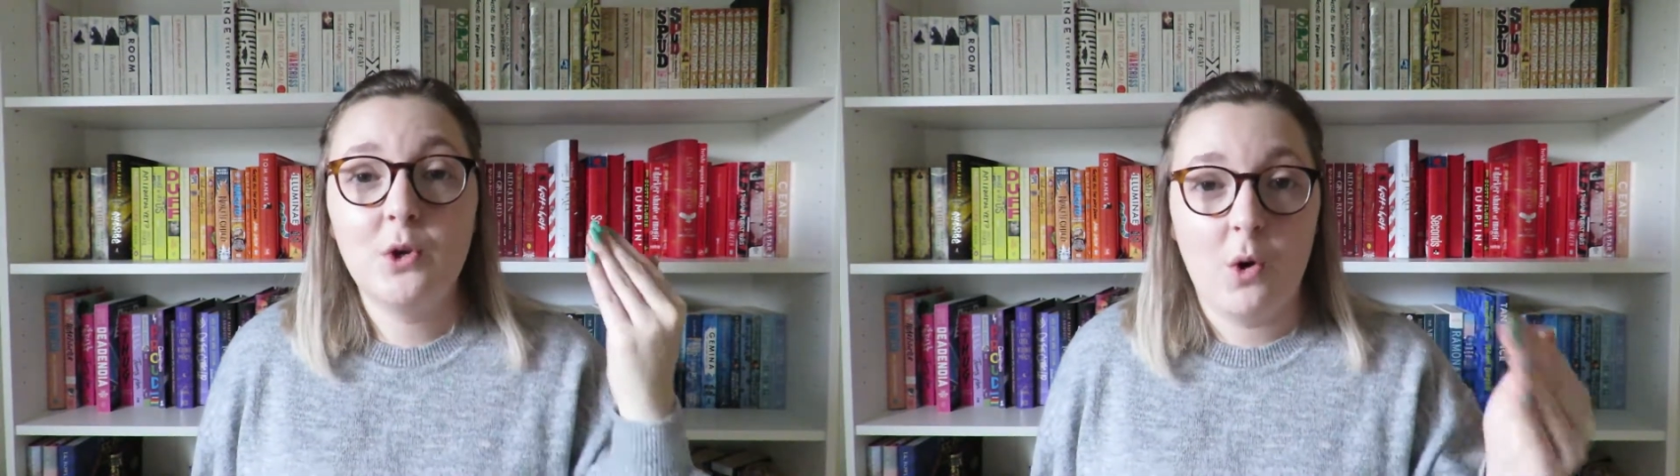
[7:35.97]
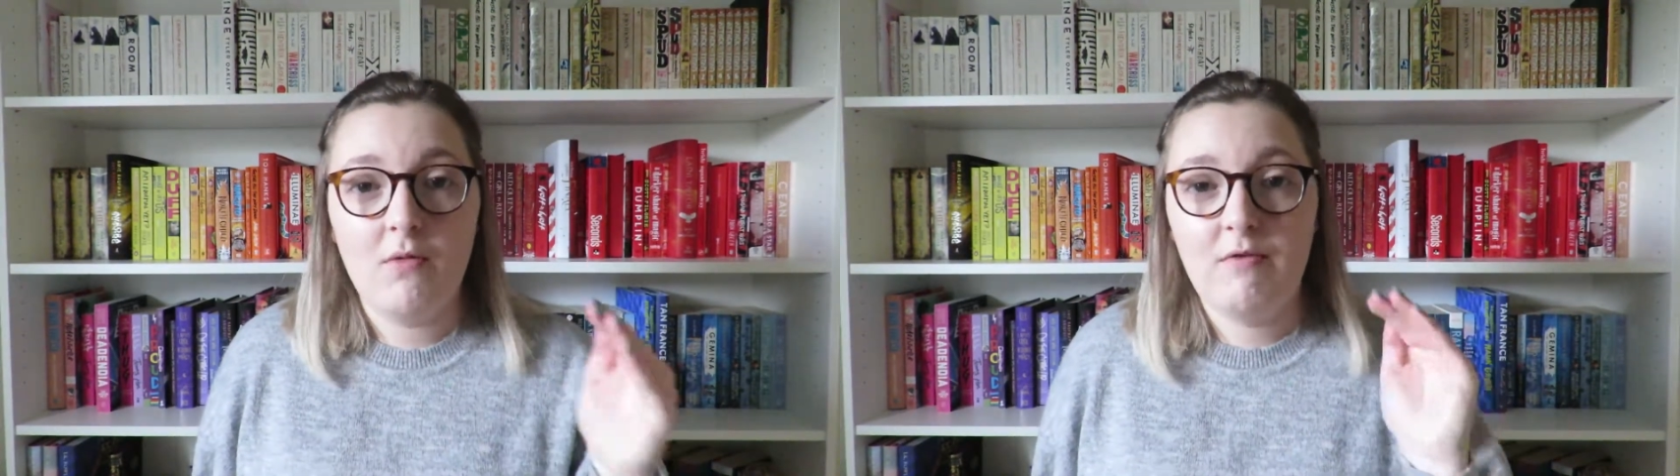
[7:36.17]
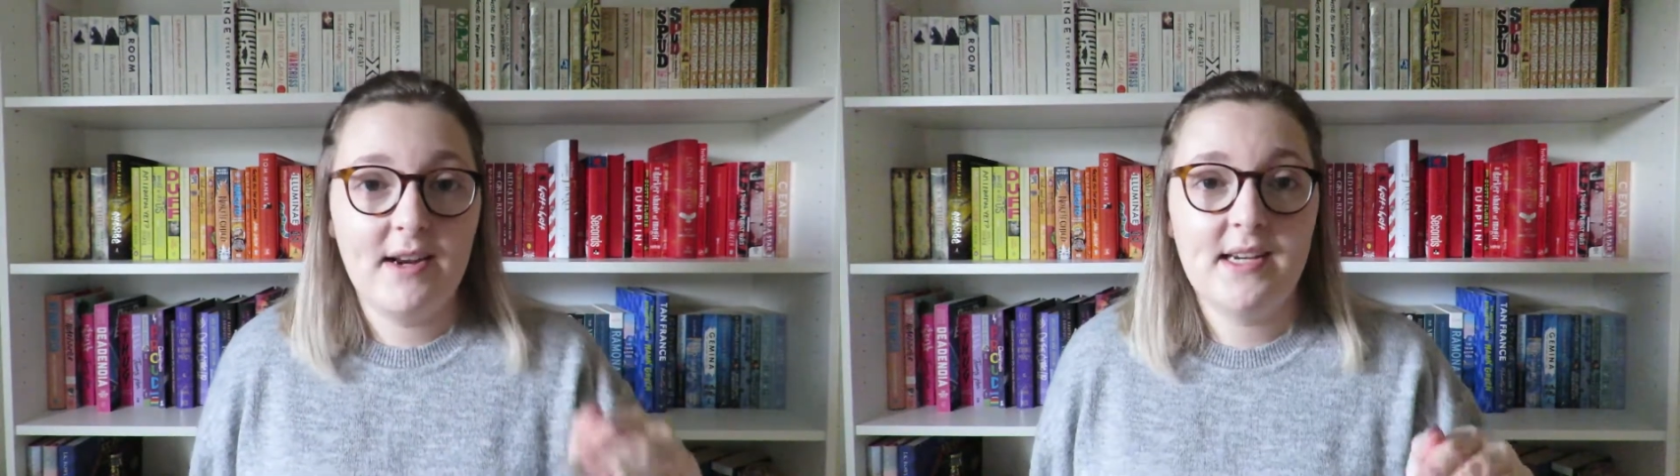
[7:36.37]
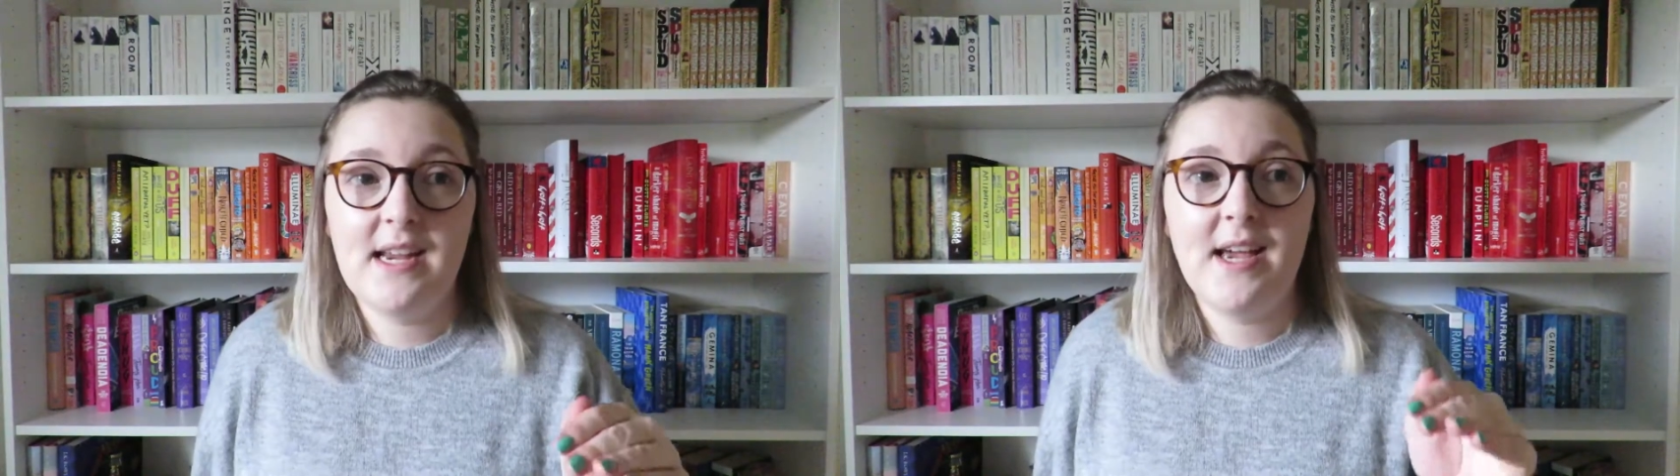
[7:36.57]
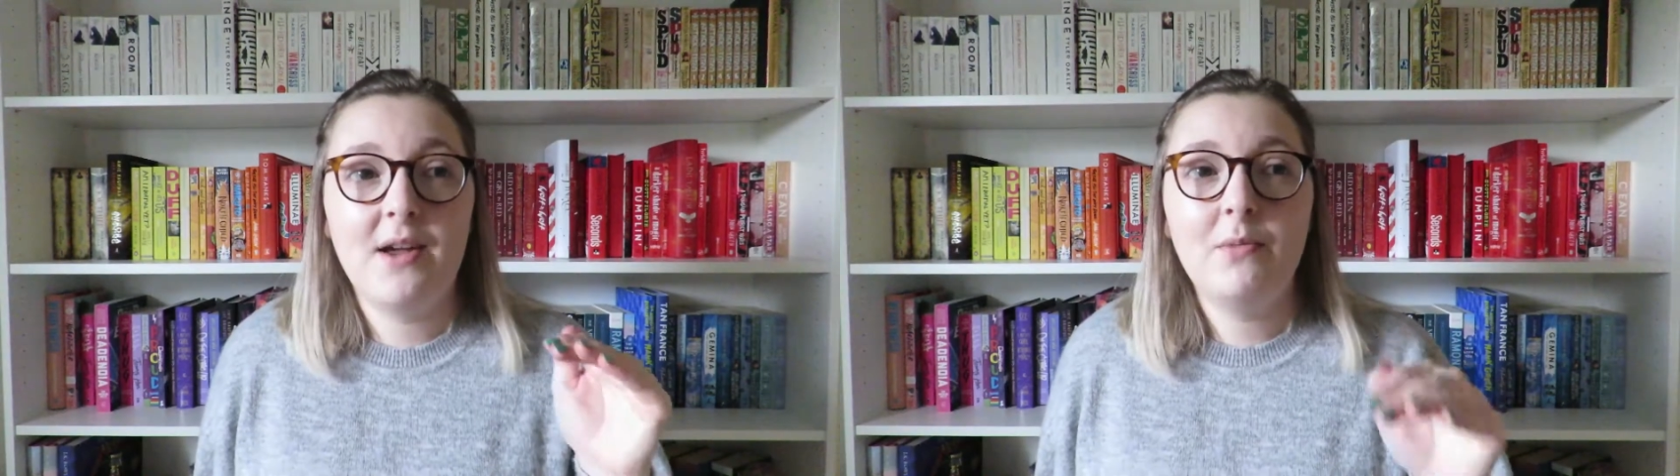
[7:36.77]
not
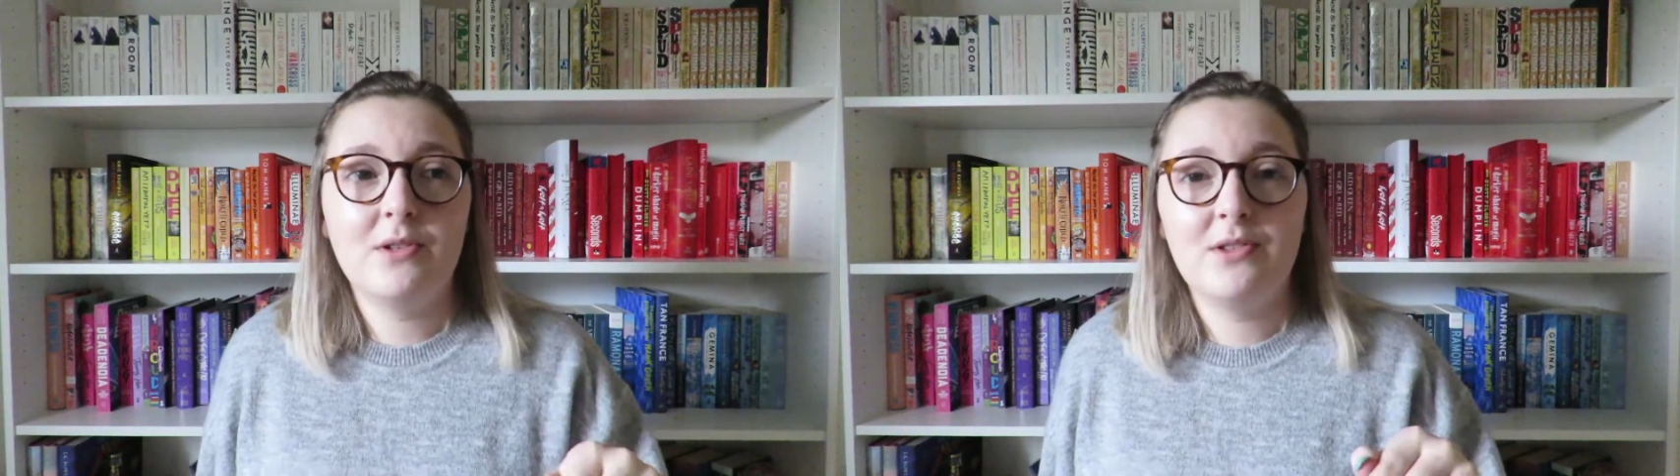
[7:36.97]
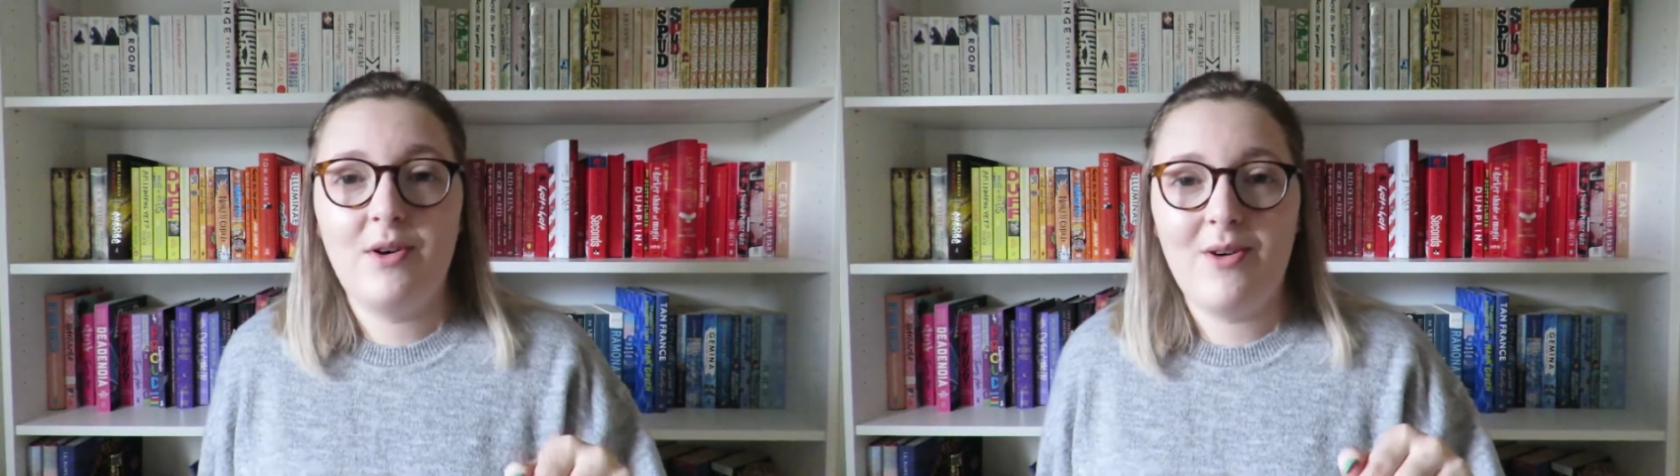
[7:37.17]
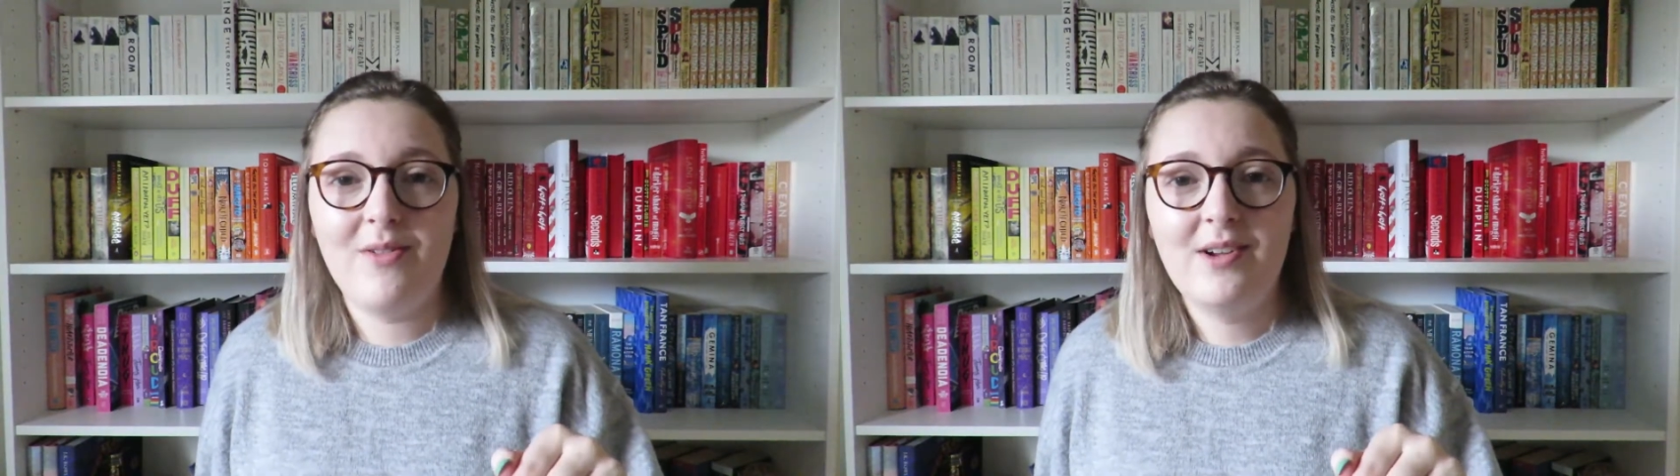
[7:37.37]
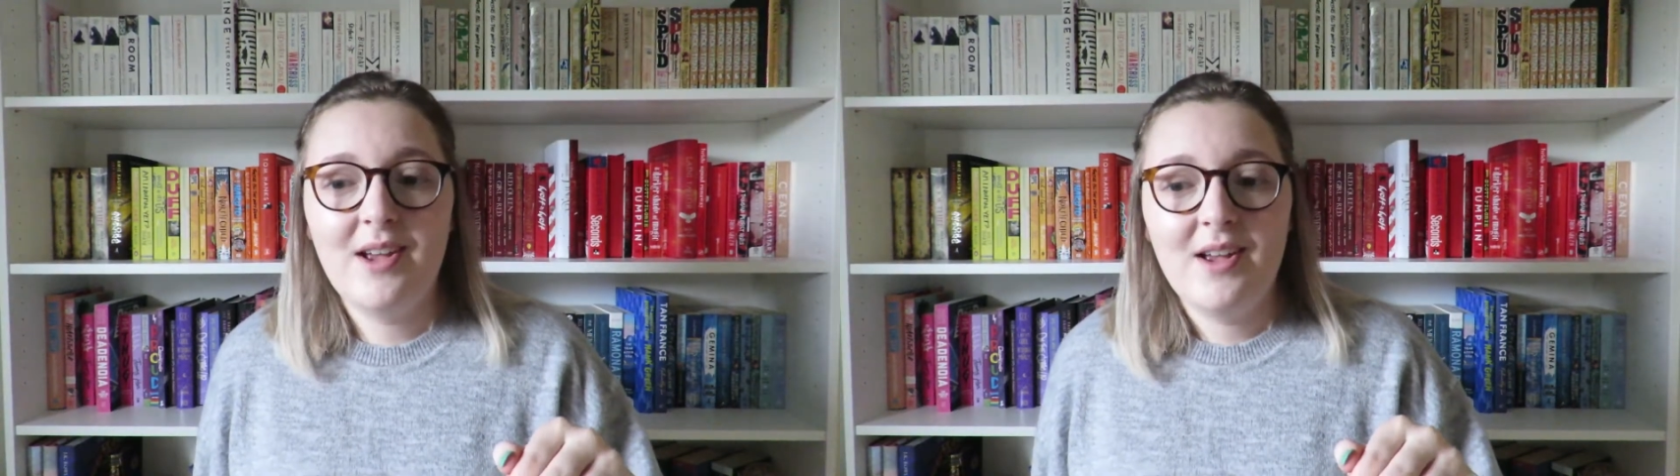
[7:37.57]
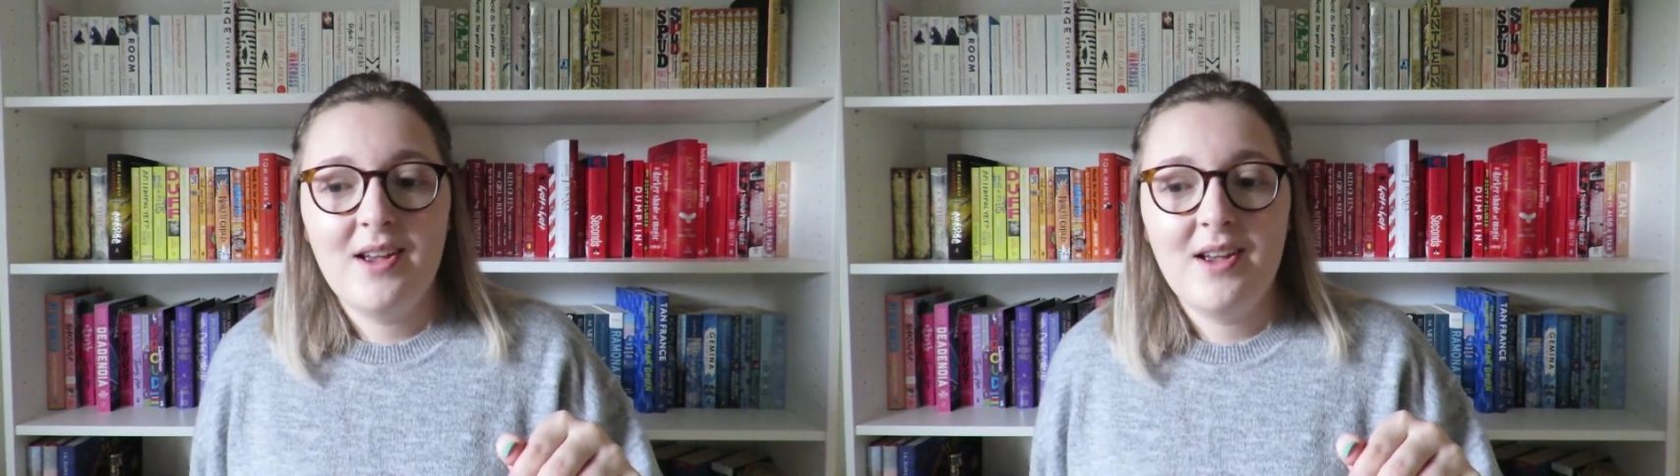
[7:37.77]
ready and it was not